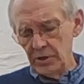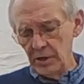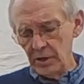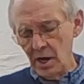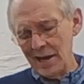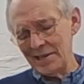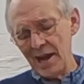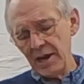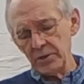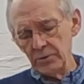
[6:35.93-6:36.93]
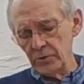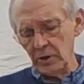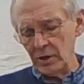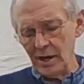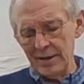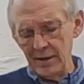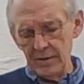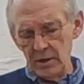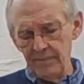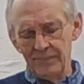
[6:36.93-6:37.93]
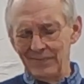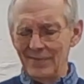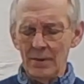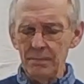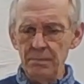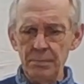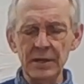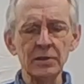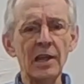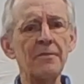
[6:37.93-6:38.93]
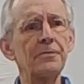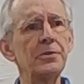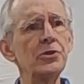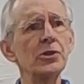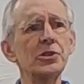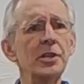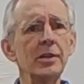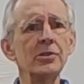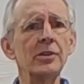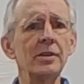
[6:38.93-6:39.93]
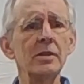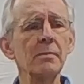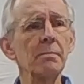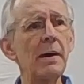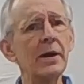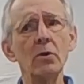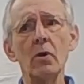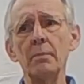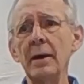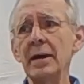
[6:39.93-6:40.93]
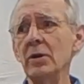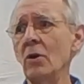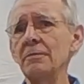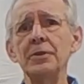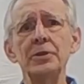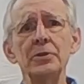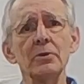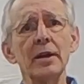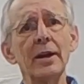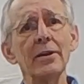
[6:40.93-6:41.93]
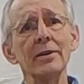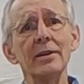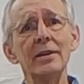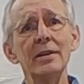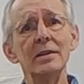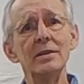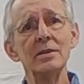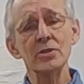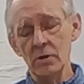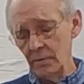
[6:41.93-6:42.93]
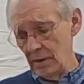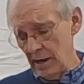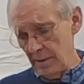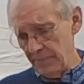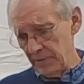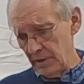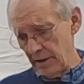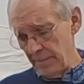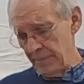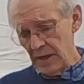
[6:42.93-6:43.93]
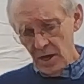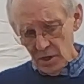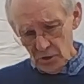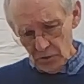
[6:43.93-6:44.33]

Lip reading: contactors are kind of being left to just things that you can bang on, bang off, and you don't care. So, all right. So